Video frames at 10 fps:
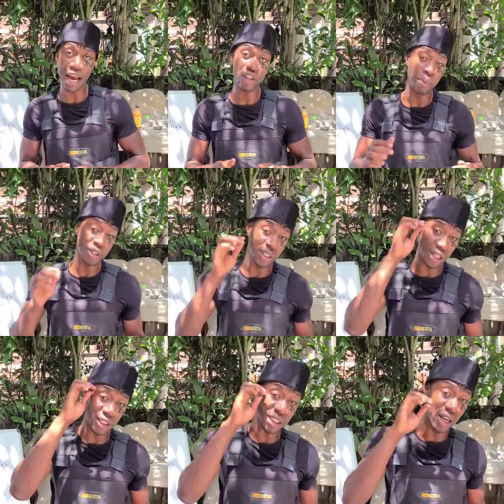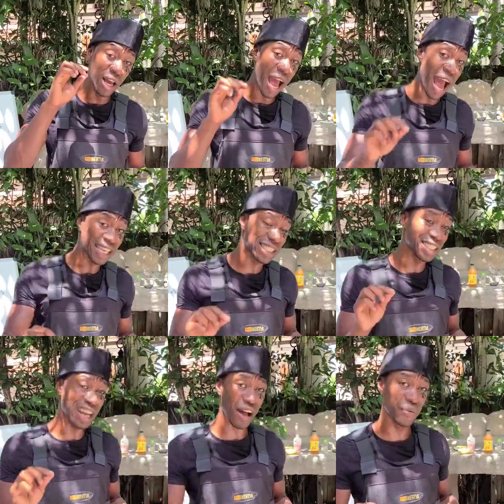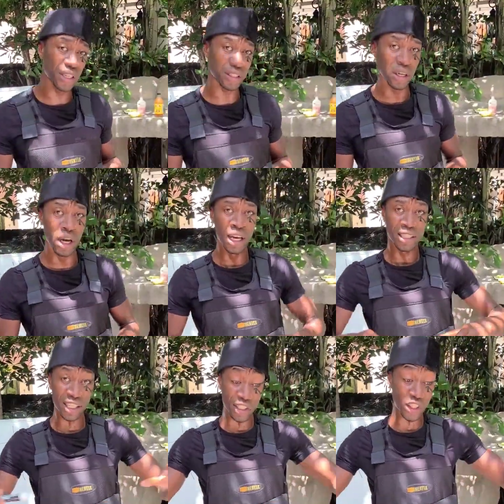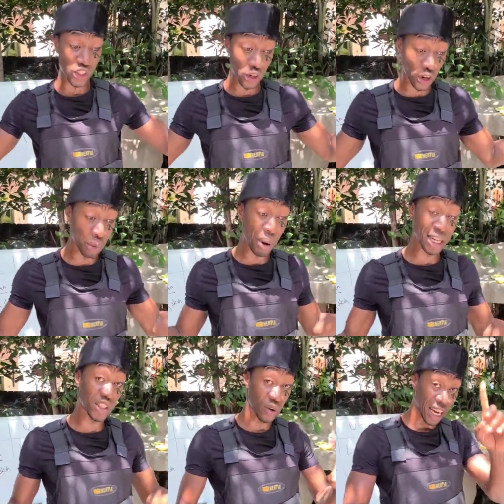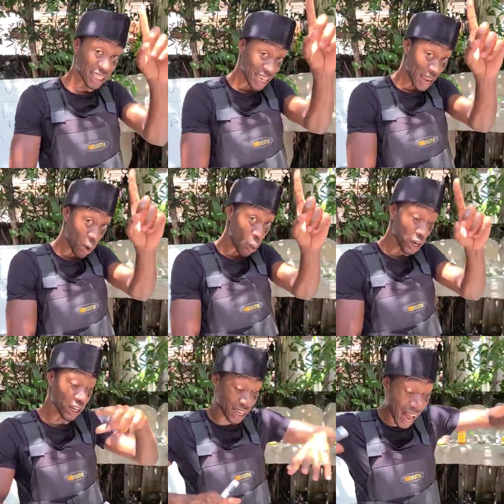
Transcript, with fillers: Lactobacillus acidophilus. This is your good bacteria. That's the name of one of the